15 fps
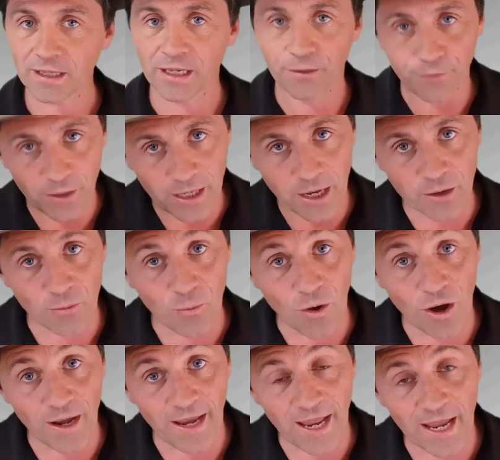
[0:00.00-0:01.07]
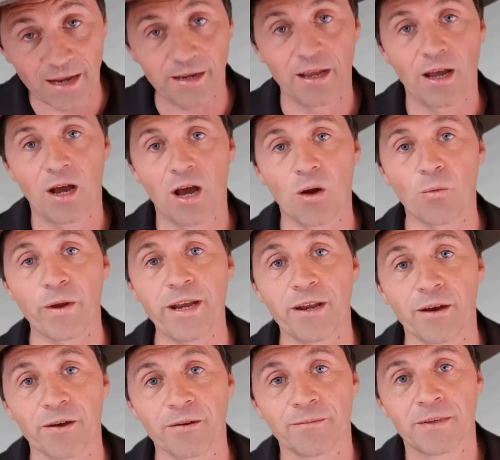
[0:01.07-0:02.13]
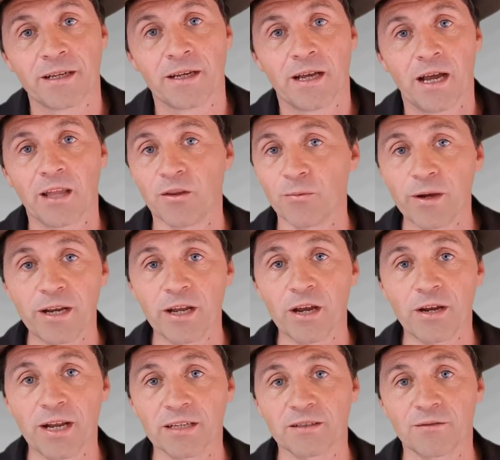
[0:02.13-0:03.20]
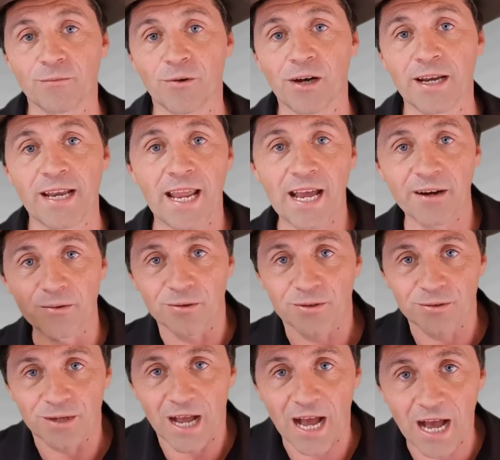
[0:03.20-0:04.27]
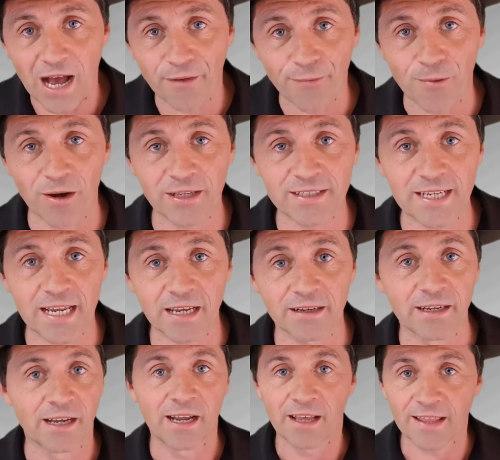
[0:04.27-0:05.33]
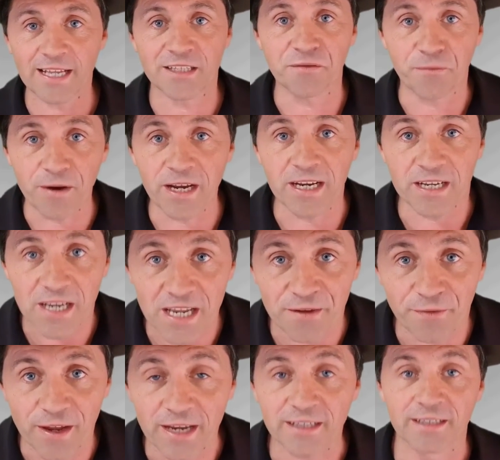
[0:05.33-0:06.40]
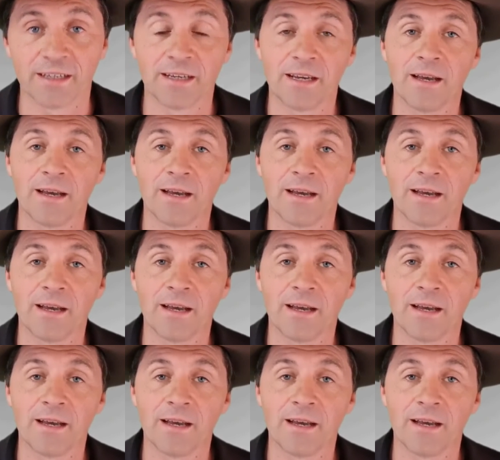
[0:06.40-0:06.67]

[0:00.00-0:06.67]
if you go to wind down a window and the window doesn't wind down, or it sort of half winds down, that's a friggin' defect.